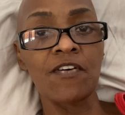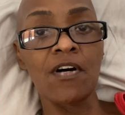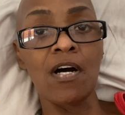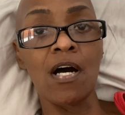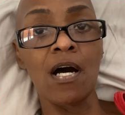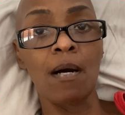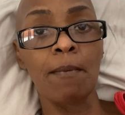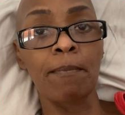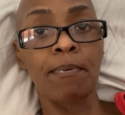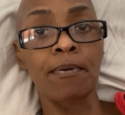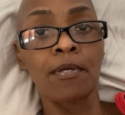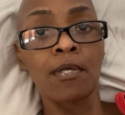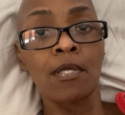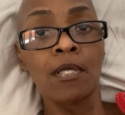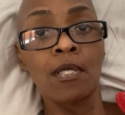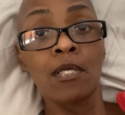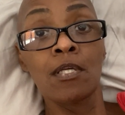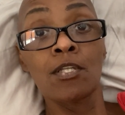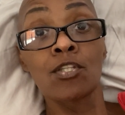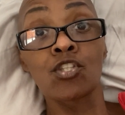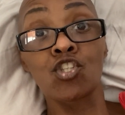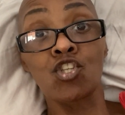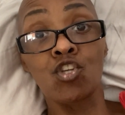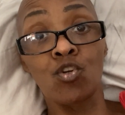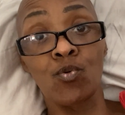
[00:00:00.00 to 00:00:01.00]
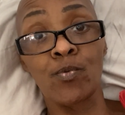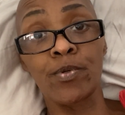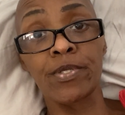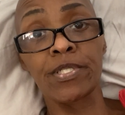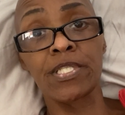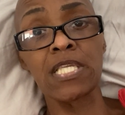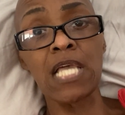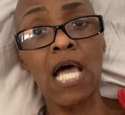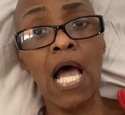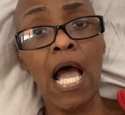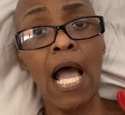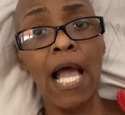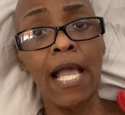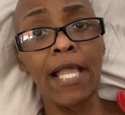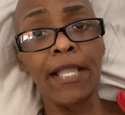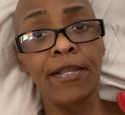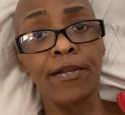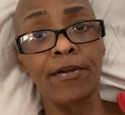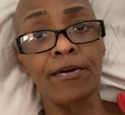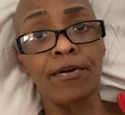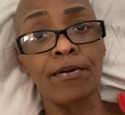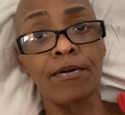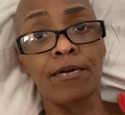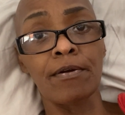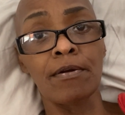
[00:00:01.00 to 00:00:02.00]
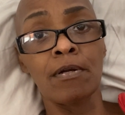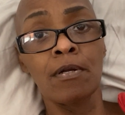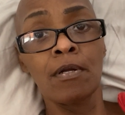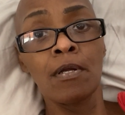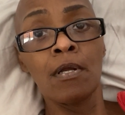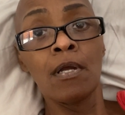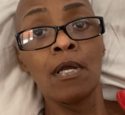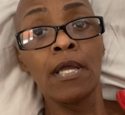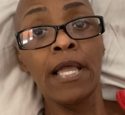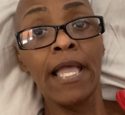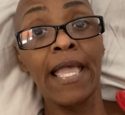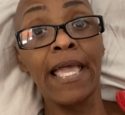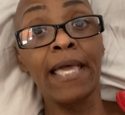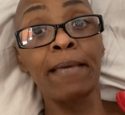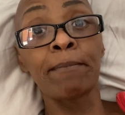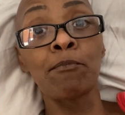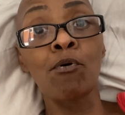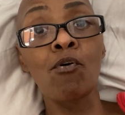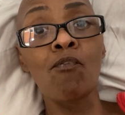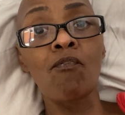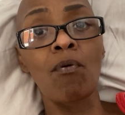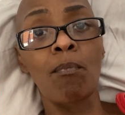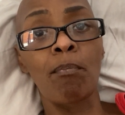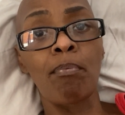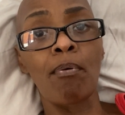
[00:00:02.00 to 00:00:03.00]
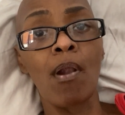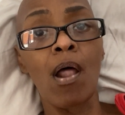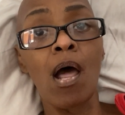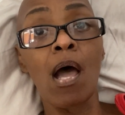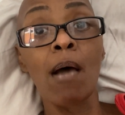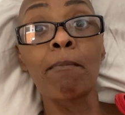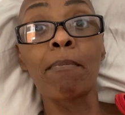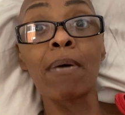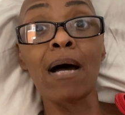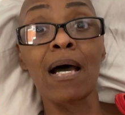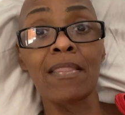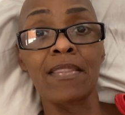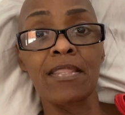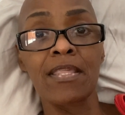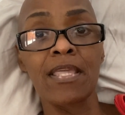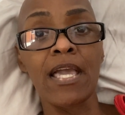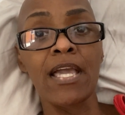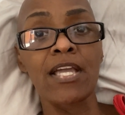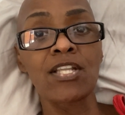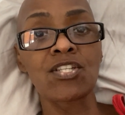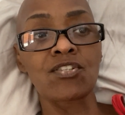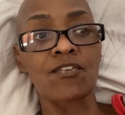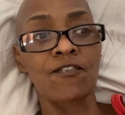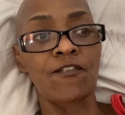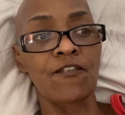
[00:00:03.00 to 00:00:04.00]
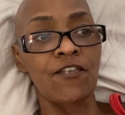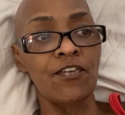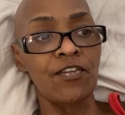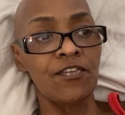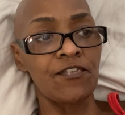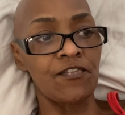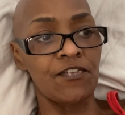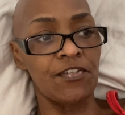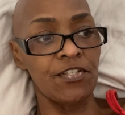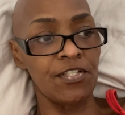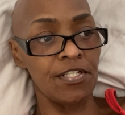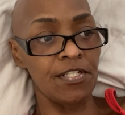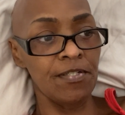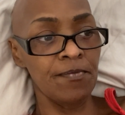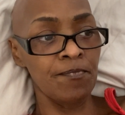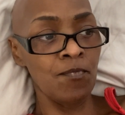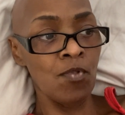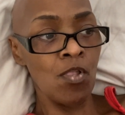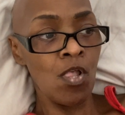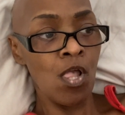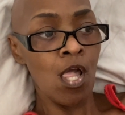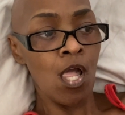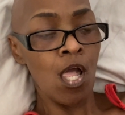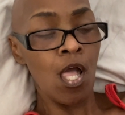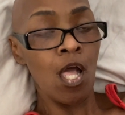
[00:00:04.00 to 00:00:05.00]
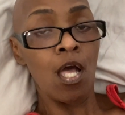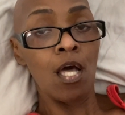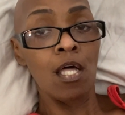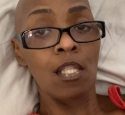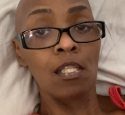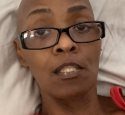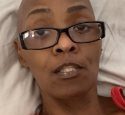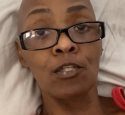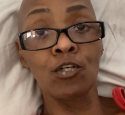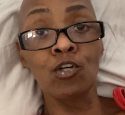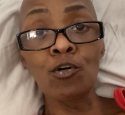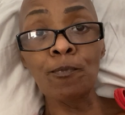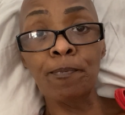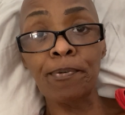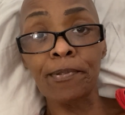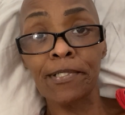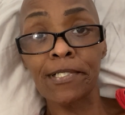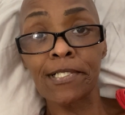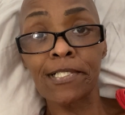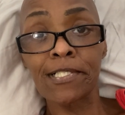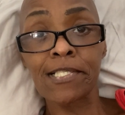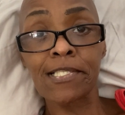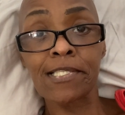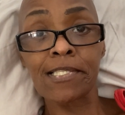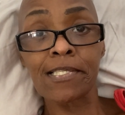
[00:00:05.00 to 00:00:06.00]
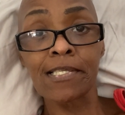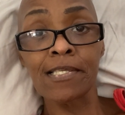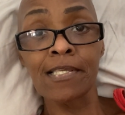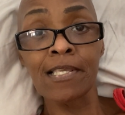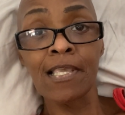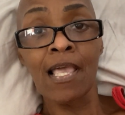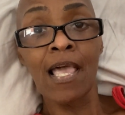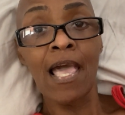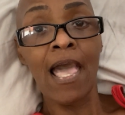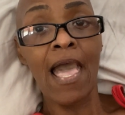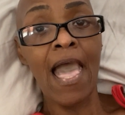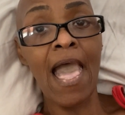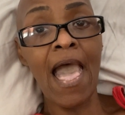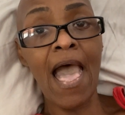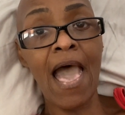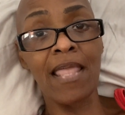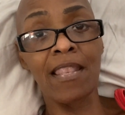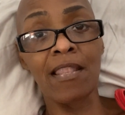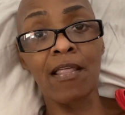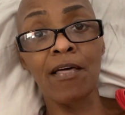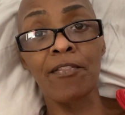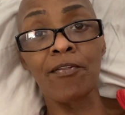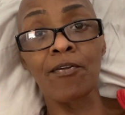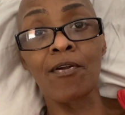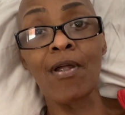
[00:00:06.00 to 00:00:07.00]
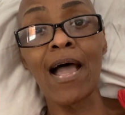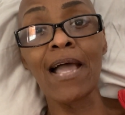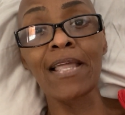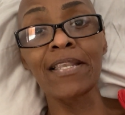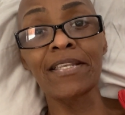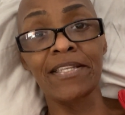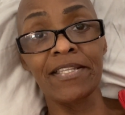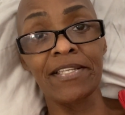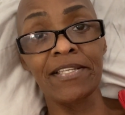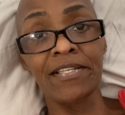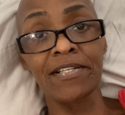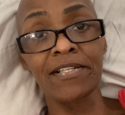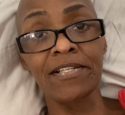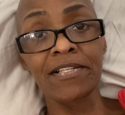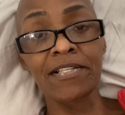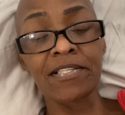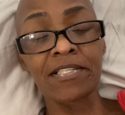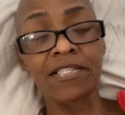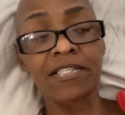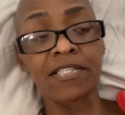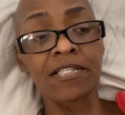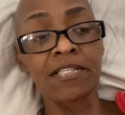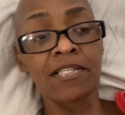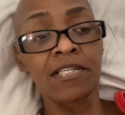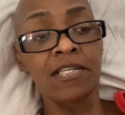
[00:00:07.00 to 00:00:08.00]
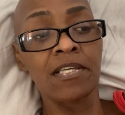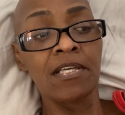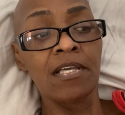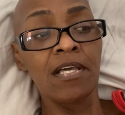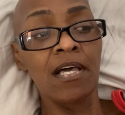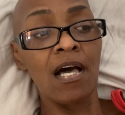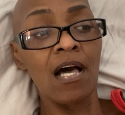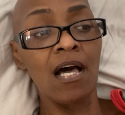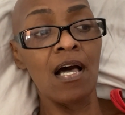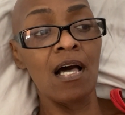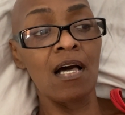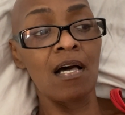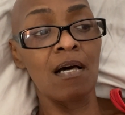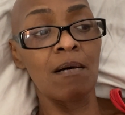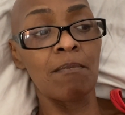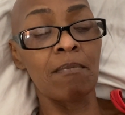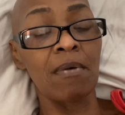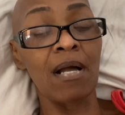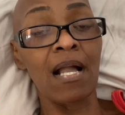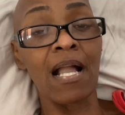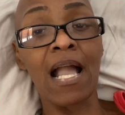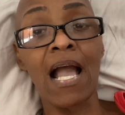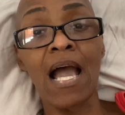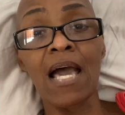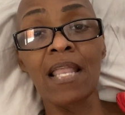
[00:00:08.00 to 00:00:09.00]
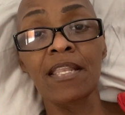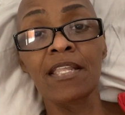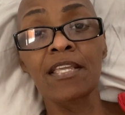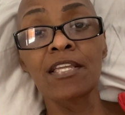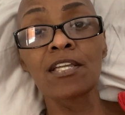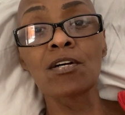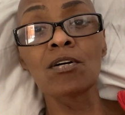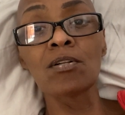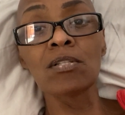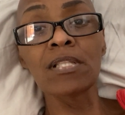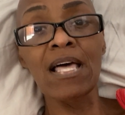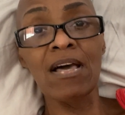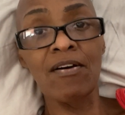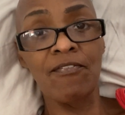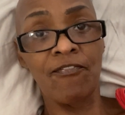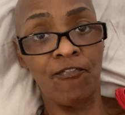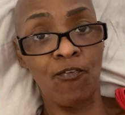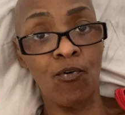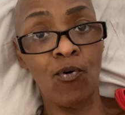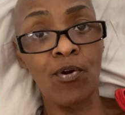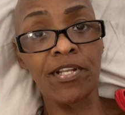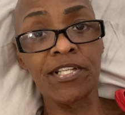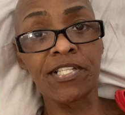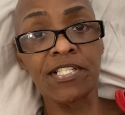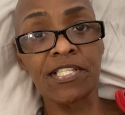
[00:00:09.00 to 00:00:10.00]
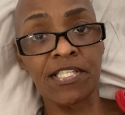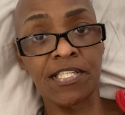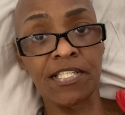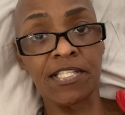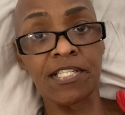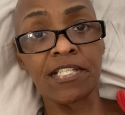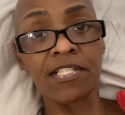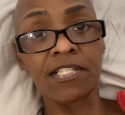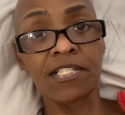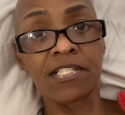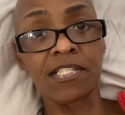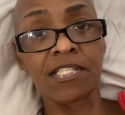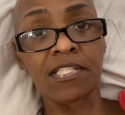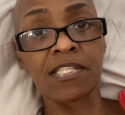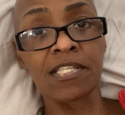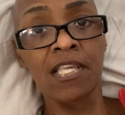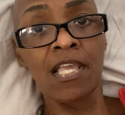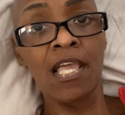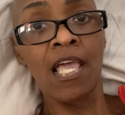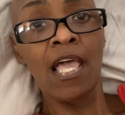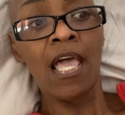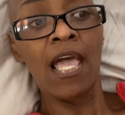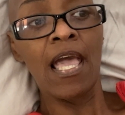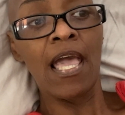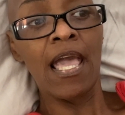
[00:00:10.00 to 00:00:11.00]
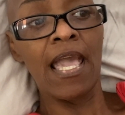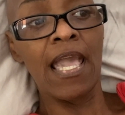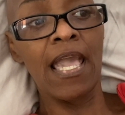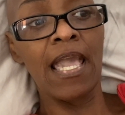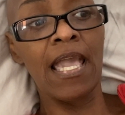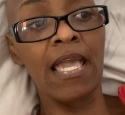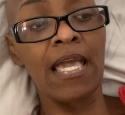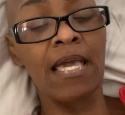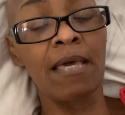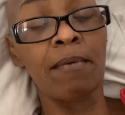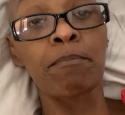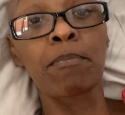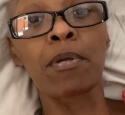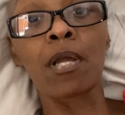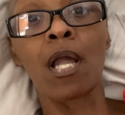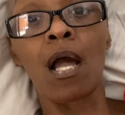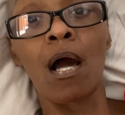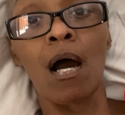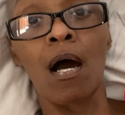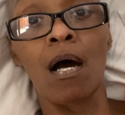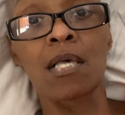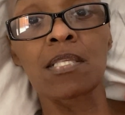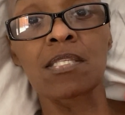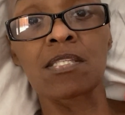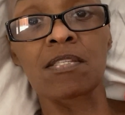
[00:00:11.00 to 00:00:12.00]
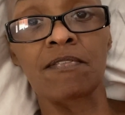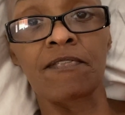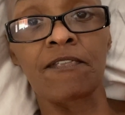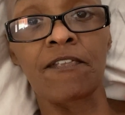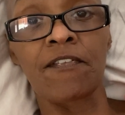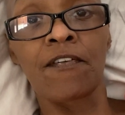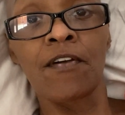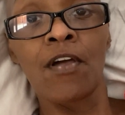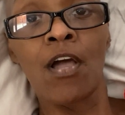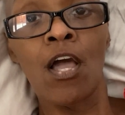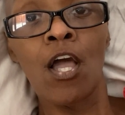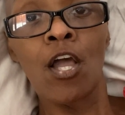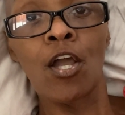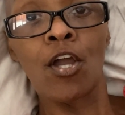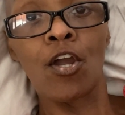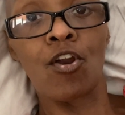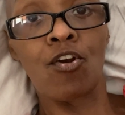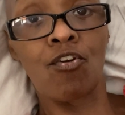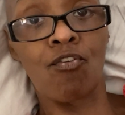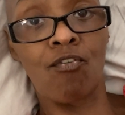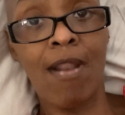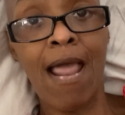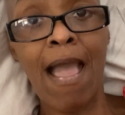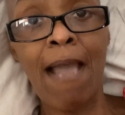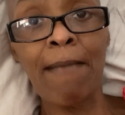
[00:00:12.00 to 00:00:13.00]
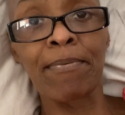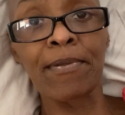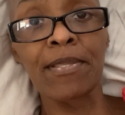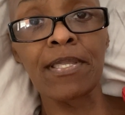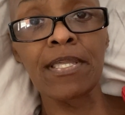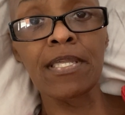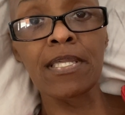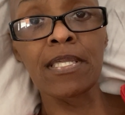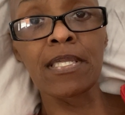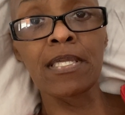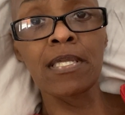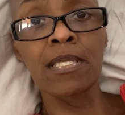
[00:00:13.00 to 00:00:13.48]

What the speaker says: up to retire and move abroad by the age of 50. Lupus had other ideas. I got ill at 46, and because of crappy